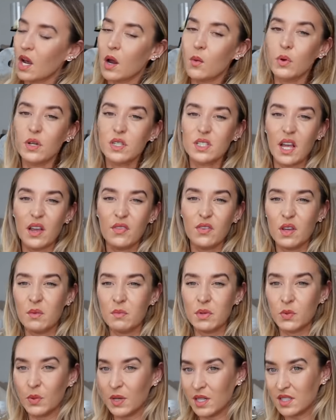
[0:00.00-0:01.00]
I would say if you're in
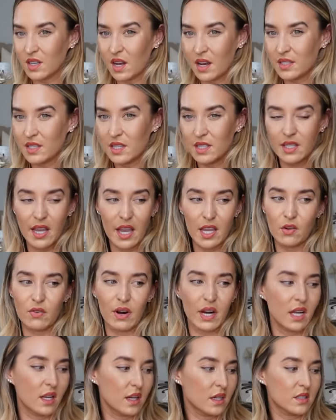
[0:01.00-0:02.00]
between sizes, get your
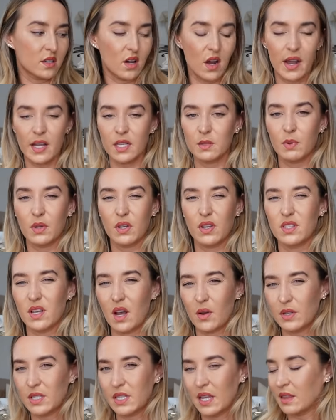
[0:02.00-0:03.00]
regular size, because
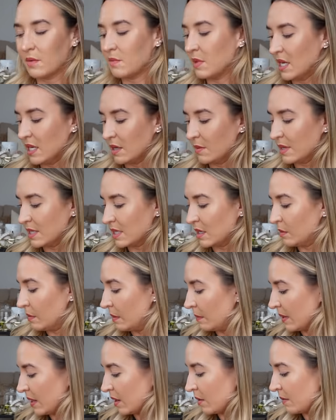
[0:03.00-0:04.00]
I'd say the medium is a little
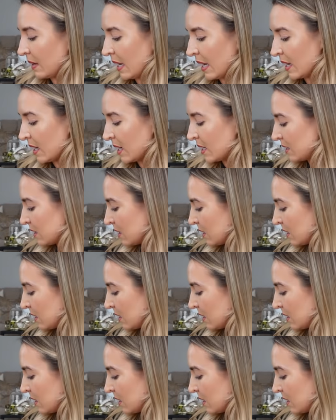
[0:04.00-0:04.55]
bit big on me.